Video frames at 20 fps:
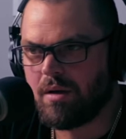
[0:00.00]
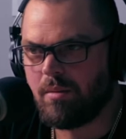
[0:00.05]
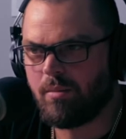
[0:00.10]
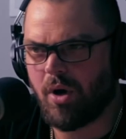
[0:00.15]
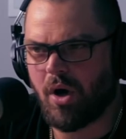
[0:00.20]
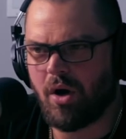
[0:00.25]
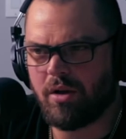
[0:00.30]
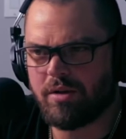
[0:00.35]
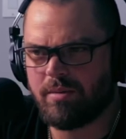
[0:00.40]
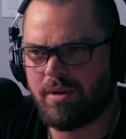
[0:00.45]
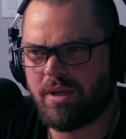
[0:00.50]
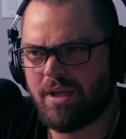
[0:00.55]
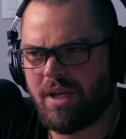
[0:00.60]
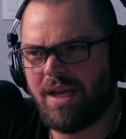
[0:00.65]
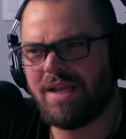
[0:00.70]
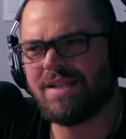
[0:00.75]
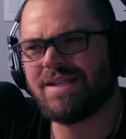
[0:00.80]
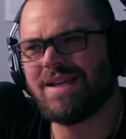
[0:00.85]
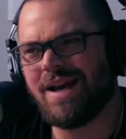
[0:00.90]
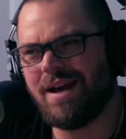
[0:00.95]
But ultimately,
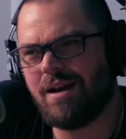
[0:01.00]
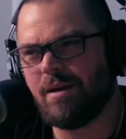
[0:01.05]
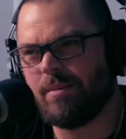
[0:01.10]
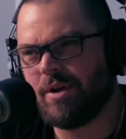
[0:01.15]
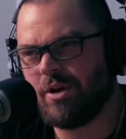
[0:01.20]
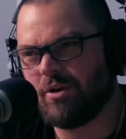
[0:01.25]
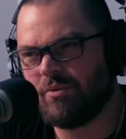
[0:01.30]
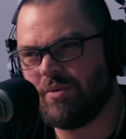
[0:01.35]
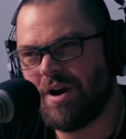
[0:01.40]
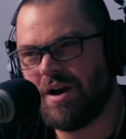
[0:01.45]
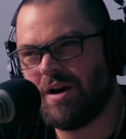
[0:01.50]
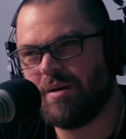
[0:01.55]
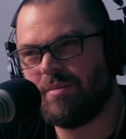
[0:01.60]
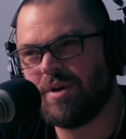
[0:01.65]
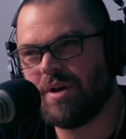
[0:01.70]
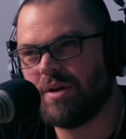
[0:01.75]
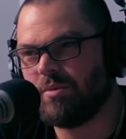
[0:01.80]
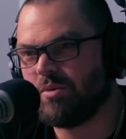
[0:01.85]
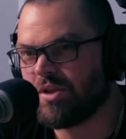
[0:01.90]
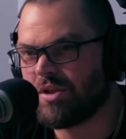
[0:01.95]
it's kind of been around,
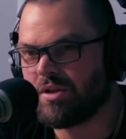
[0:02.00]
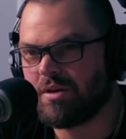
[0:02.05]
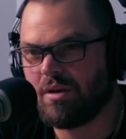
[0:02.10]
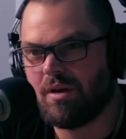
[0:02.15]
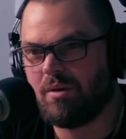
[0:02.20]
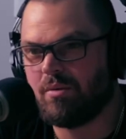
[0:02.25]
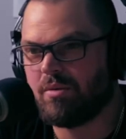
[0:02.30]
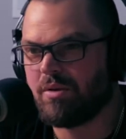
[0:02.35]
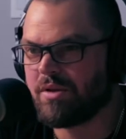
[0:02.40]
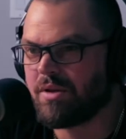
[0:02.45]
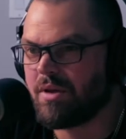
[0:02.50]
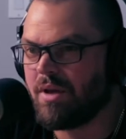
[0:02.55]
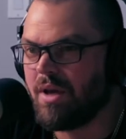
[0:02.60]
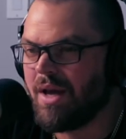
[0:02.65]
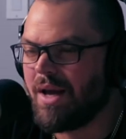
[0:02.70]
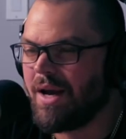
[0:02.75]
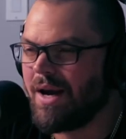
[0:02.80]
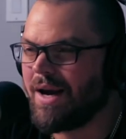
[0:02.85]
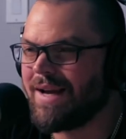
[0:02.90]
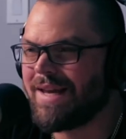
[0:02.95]
but it was.
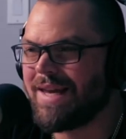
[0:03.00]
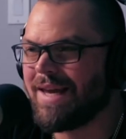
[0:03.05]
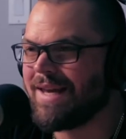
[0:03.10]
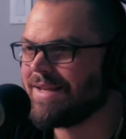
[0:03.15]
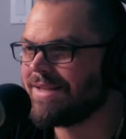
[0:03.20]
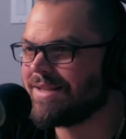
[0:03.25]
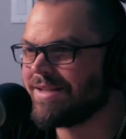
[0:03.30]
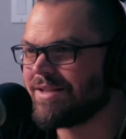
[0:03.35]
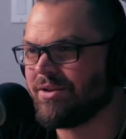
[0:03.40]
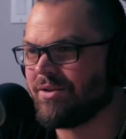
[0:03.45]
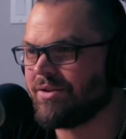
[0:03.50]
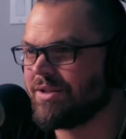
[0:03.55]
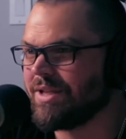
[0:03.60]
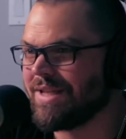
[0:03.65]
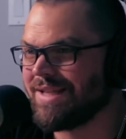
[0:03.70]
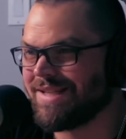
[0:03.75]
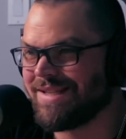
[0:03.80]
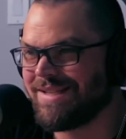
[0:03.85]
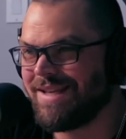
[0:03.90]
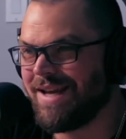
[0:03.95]
I get it still to
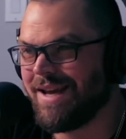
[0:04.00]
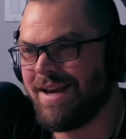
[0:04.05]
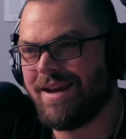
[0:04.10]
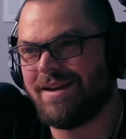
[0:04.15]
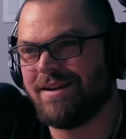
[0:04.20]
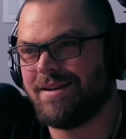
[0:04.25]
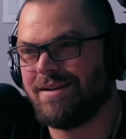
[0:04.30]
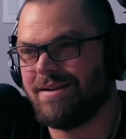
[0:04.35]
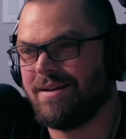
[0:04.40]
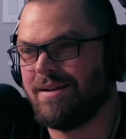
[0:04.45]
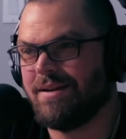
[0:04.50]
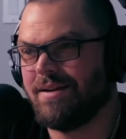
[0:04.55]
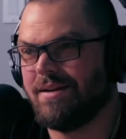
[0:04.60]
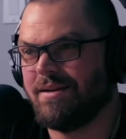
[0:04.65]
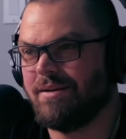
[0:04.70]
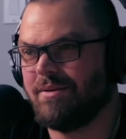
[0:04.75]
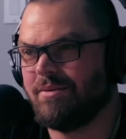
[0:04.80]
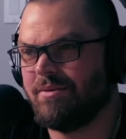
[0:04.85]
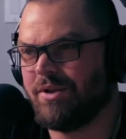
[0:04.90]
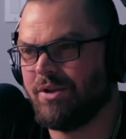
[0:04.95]
this day.
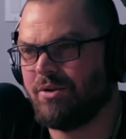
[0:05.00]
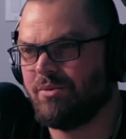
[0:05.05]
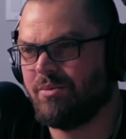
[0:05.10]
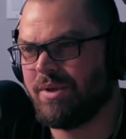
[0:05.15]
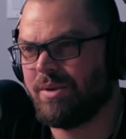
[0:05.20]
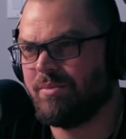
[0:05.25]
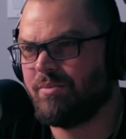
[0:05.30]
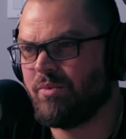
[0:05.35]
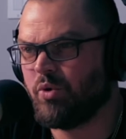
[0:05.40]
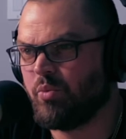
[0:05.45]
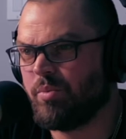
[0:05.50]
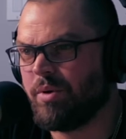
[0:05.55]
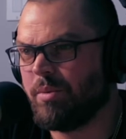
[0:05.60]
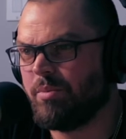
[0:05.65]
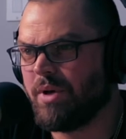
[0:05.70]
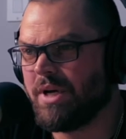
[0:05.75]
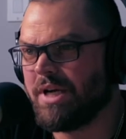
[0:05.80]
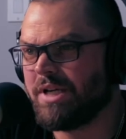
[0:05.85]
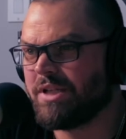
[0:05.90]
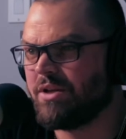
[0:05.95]
You know, when
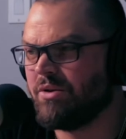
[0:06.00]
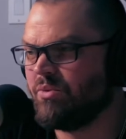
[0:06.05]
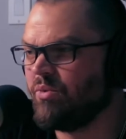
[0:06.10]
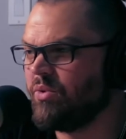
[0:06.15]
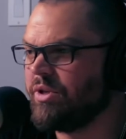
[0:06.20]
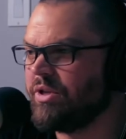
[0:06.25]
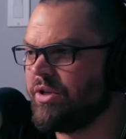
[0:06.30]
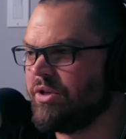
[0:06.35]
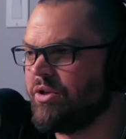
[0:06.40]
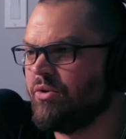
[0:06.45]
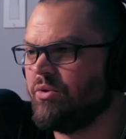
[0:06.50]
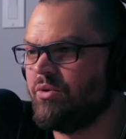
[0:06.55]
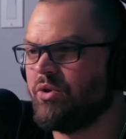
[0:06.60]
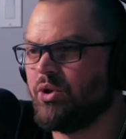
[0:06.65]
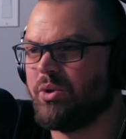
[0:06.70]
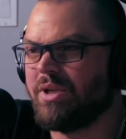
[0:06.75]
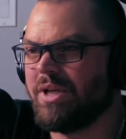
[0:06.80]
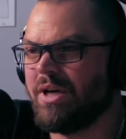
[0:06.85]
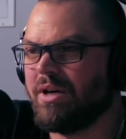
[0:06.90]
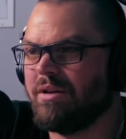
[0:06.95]
people ask you what you do and
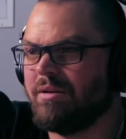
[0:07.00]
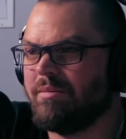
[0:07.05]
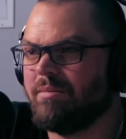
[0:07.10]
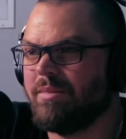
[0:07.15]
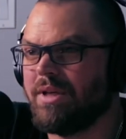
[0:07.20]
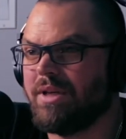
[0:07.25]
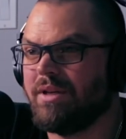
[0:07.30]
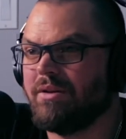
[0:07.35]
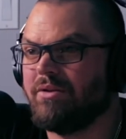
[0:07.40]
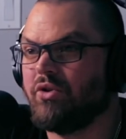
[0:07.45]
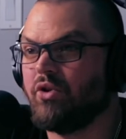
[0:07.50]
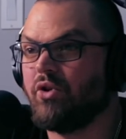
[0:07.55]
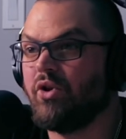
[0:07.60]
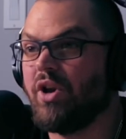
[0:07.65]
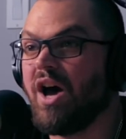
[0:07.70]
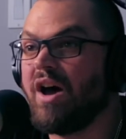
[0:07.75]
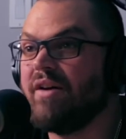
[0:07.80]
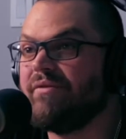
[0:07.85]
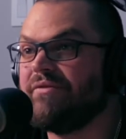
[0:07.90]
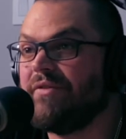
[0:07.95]
you tell them and they're
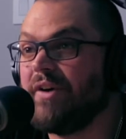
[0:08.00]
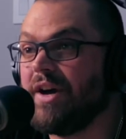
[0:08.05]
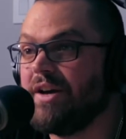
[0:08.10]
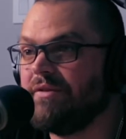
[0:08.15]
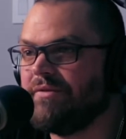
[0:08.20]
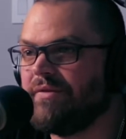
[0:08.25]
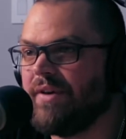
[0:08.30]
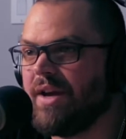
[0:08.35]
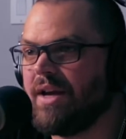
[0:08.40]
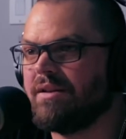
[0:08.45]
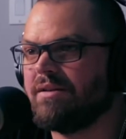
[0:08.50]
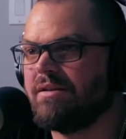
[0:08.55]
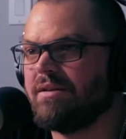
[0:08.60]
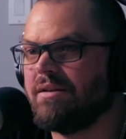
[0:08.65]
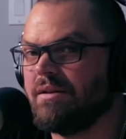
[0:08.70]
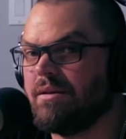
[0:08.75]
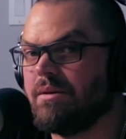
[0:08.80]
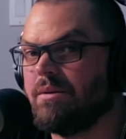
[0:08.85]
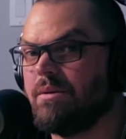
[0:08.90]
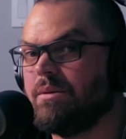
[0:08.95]
not fight fans,
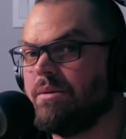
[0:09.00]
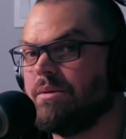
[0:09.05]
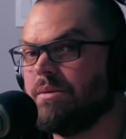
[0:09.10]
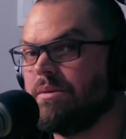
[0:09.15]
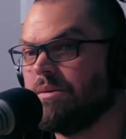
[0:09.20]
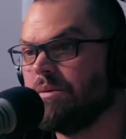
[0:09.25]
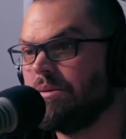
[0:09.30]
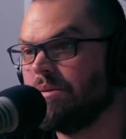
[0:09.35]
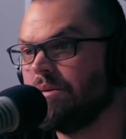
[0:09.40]
they're like, oh.